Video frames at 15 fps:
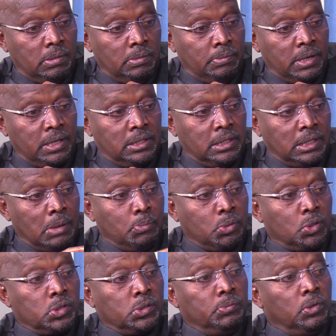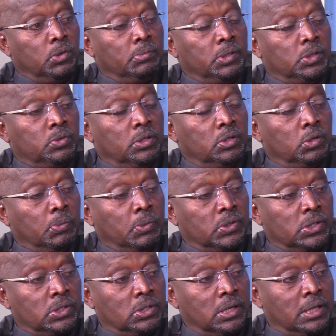but the rapprochement between the
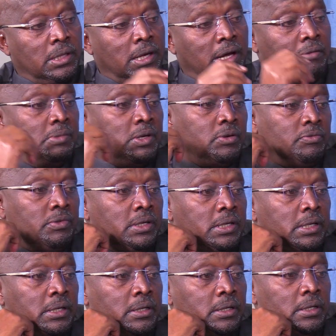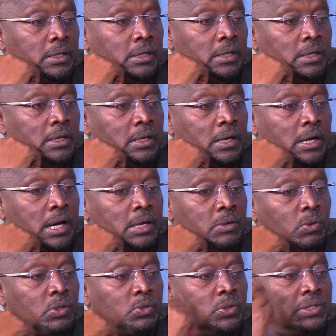opposition and the government of the day. And
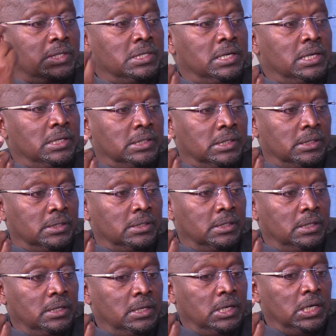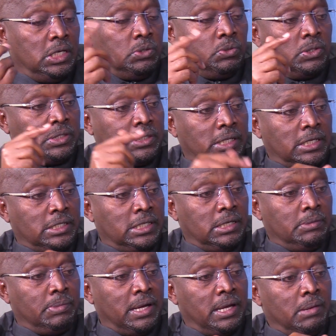what was the genesis? It was
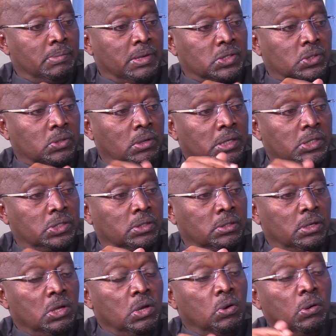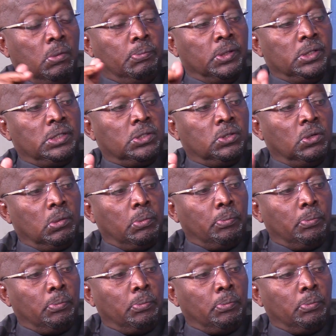started by emasculation of political